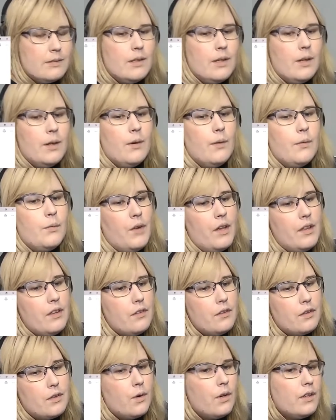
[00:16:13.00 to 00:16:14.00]
whether the
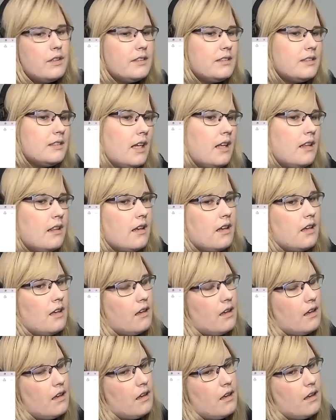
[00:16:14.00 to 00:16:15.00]
courts say that
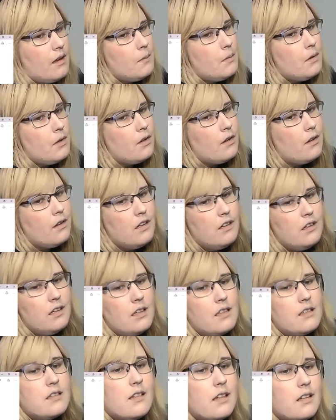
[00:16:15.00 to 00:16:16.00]
Amber Heard
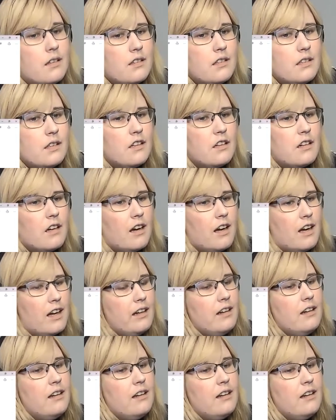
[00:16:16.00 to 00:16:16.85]
is guilty or not,